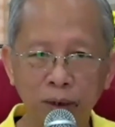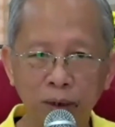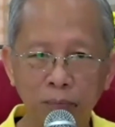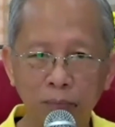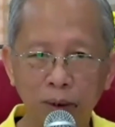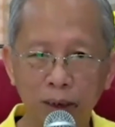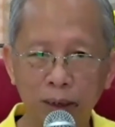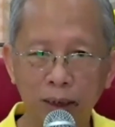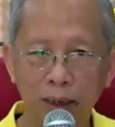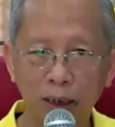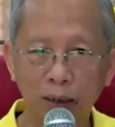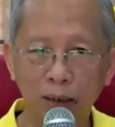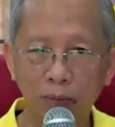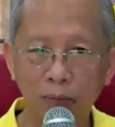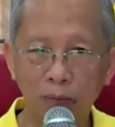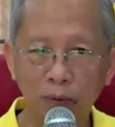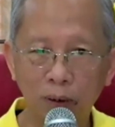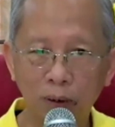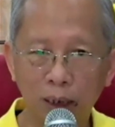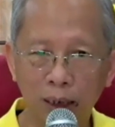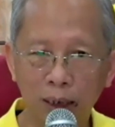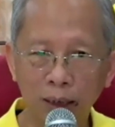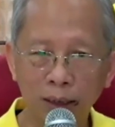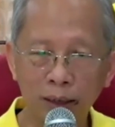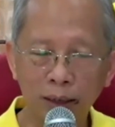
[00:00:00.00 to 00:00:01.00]
But that
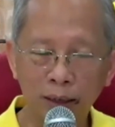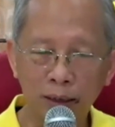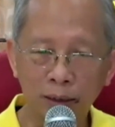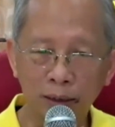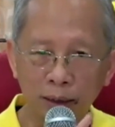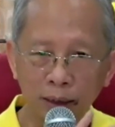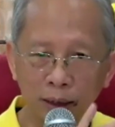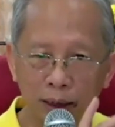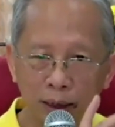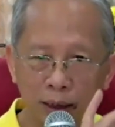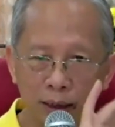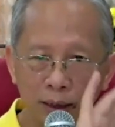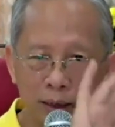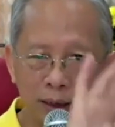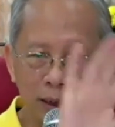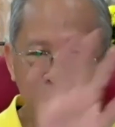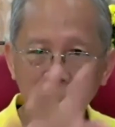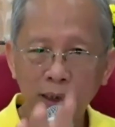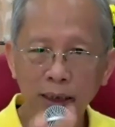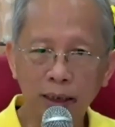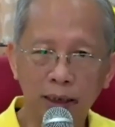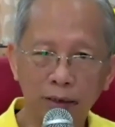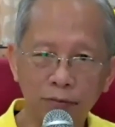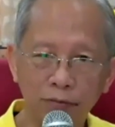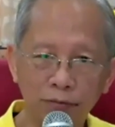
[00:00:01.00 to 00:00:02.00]
one create
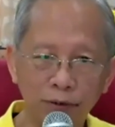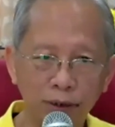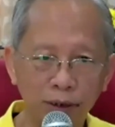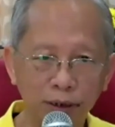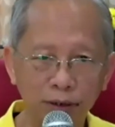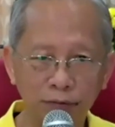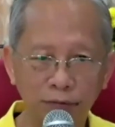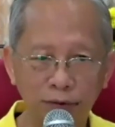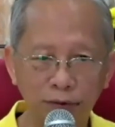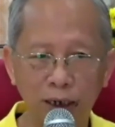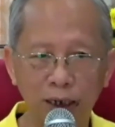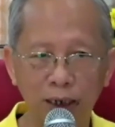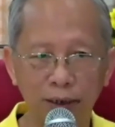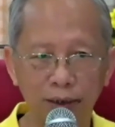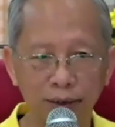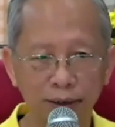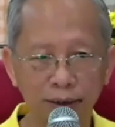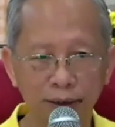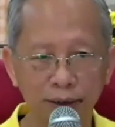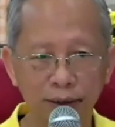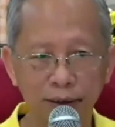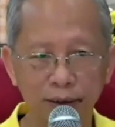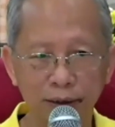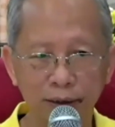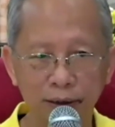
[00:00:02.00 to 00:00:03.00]
thinking very
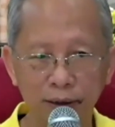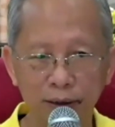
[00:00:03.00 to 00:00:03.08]
fast.